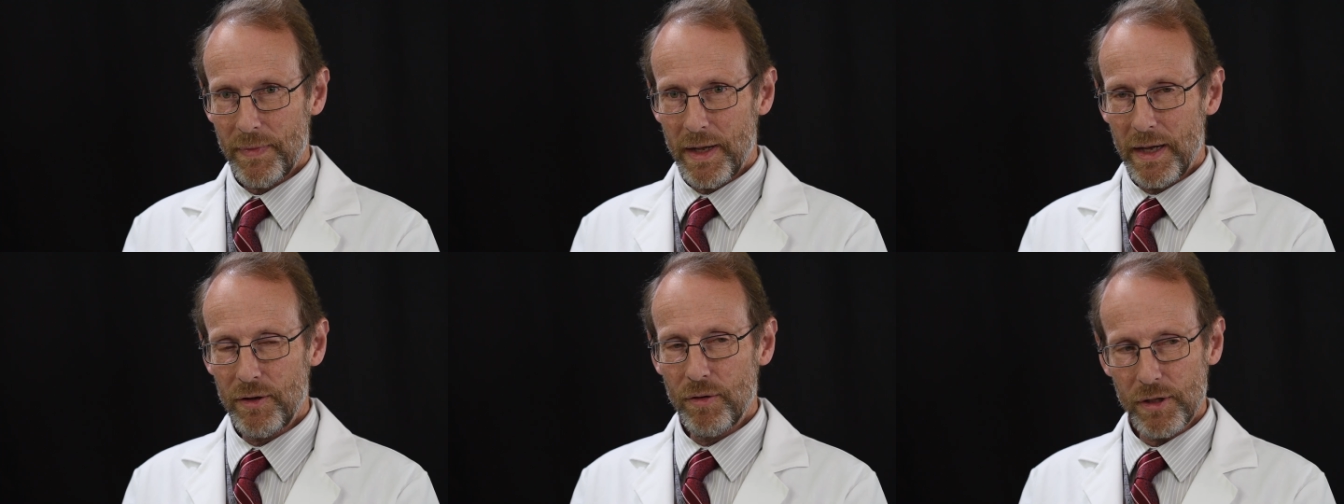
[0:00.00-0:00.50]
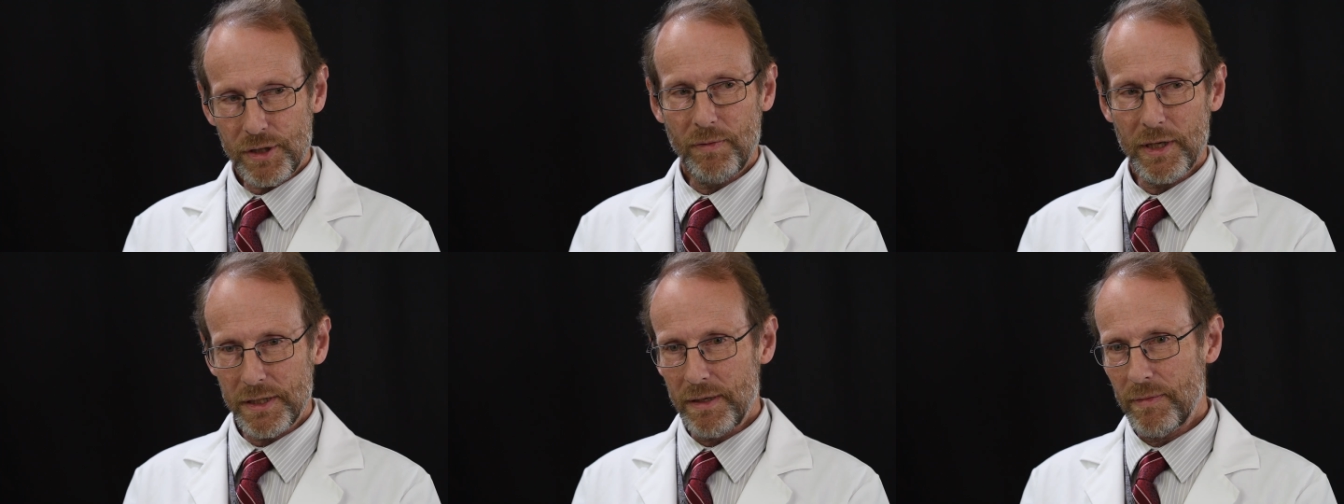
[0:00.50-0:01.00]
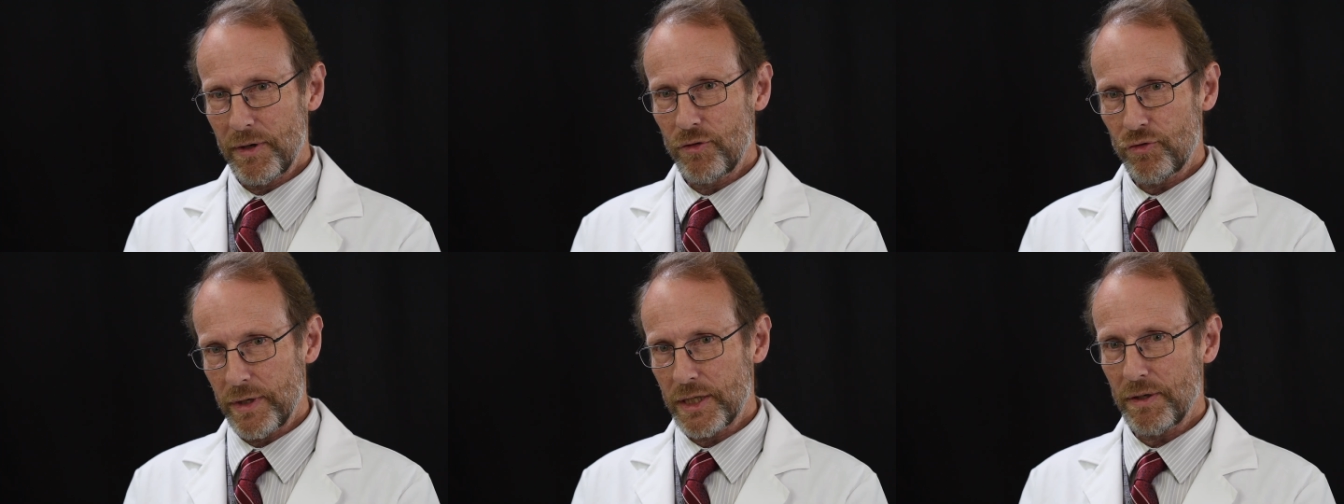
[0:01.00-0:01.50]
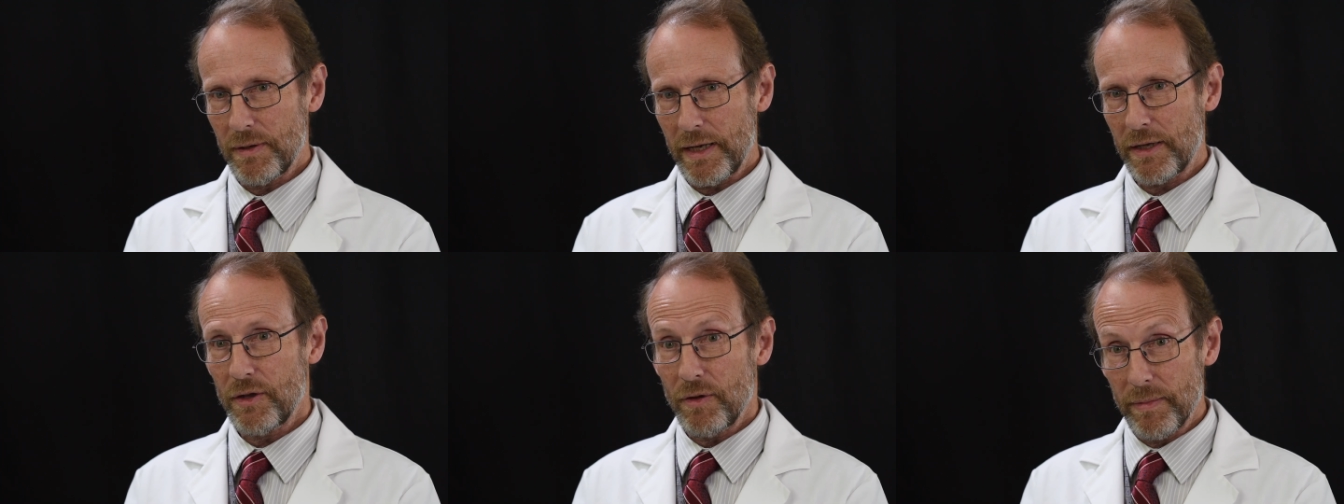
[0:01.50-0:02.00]
and you also want someone who treats you like
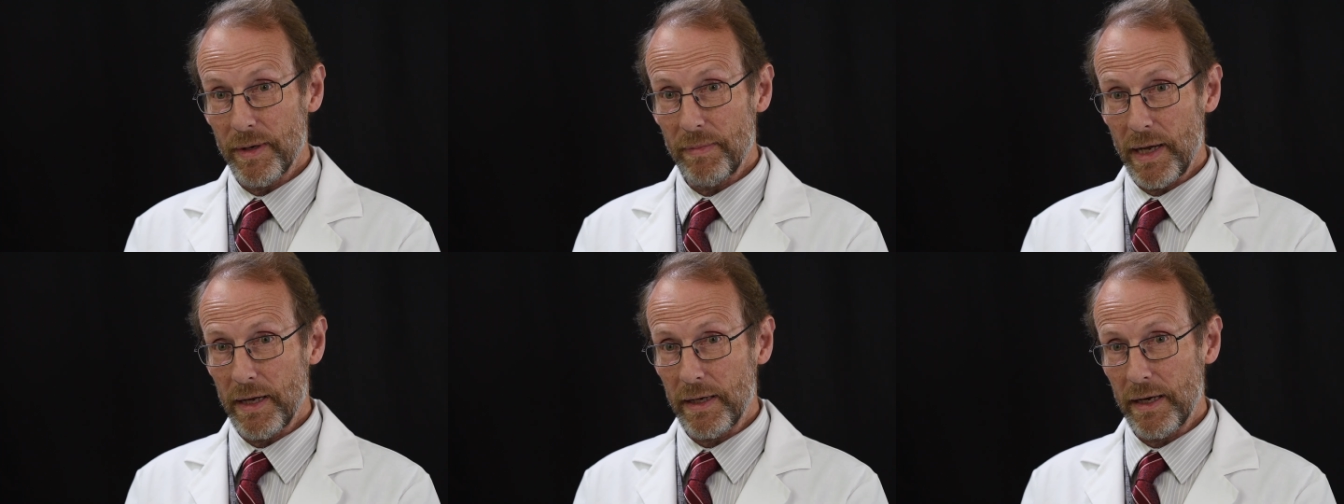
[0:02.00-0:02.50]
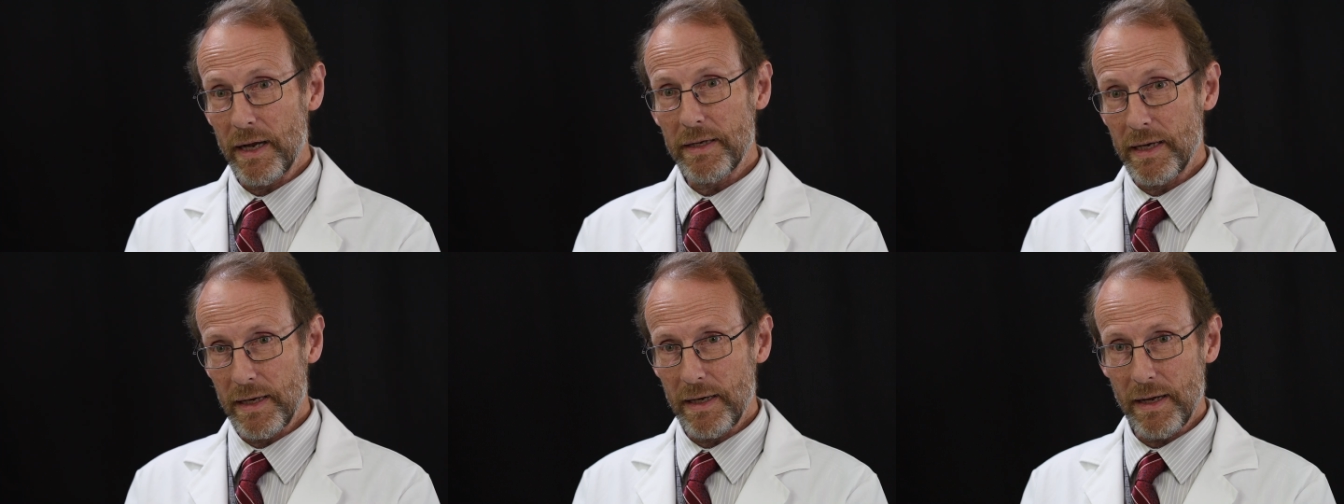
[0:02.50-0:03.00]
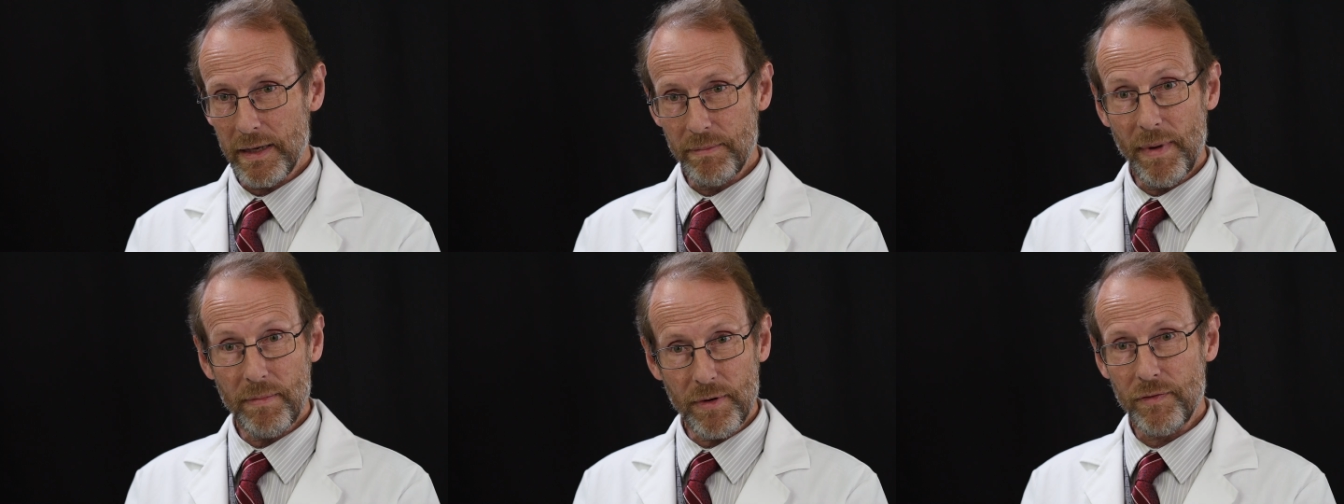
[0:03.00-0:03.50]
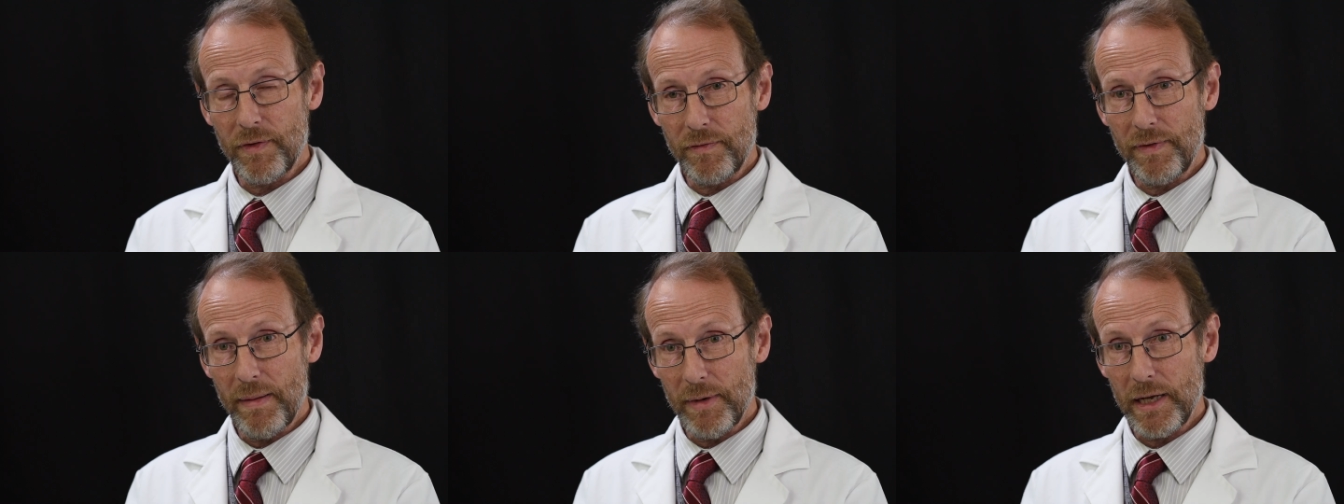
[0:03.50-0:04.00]
a human being and ideally like a member of your
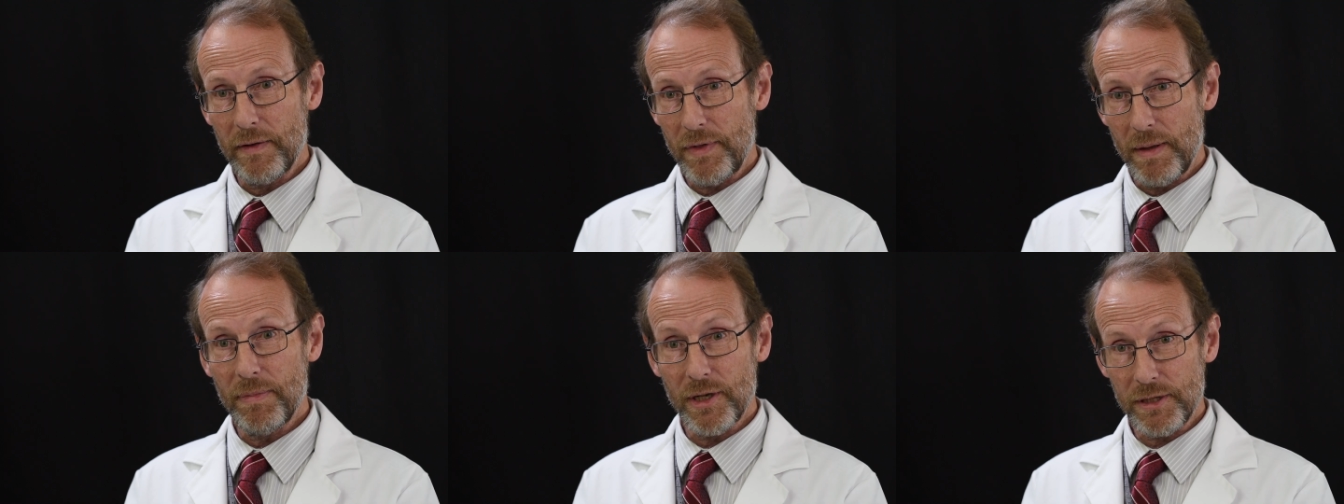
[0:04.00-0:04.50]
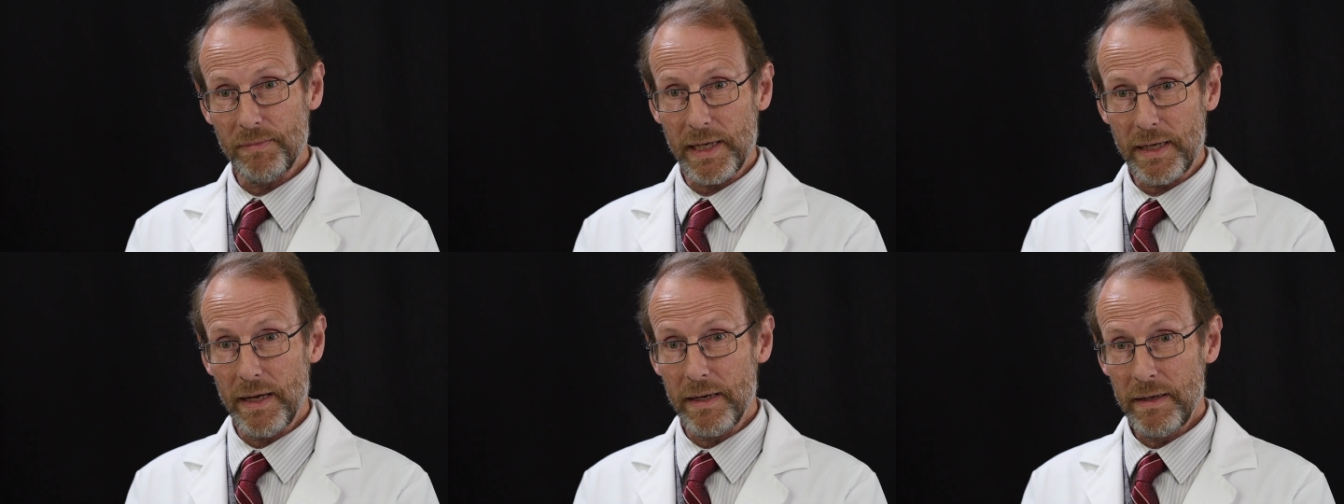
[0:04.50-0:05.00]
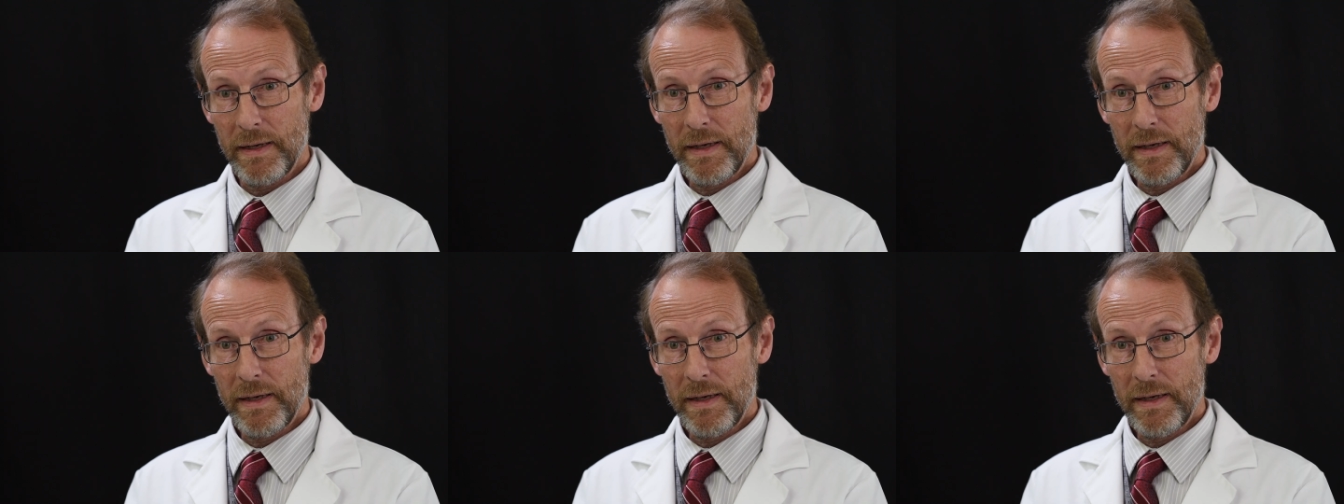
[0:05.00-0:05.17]
family if they possibly can.